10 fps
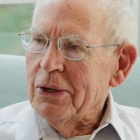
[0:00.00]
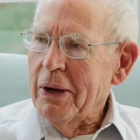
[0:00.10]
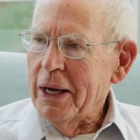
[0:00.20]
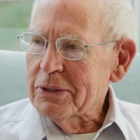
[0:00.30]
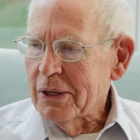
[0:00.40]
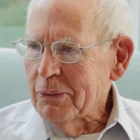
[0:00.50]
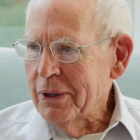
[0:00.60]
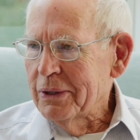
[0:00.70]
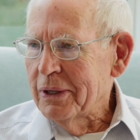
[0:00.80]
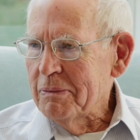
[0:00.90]
you asked in
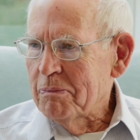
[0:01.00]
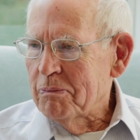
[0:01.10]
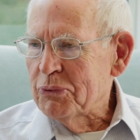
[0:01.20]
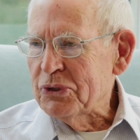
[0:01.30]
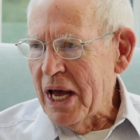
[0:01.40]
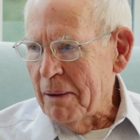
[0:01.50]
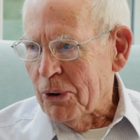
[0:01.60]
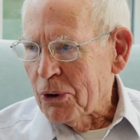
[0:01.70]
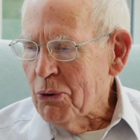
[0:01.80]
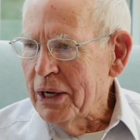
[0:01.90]
one of the
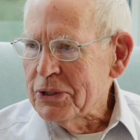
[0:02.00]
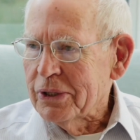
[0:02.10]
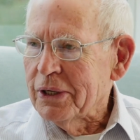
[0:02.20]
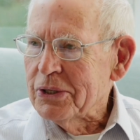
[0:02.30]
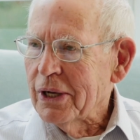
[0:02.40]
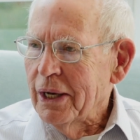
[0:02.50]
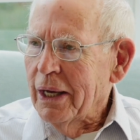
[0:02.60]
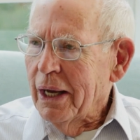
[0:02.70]
sample questions,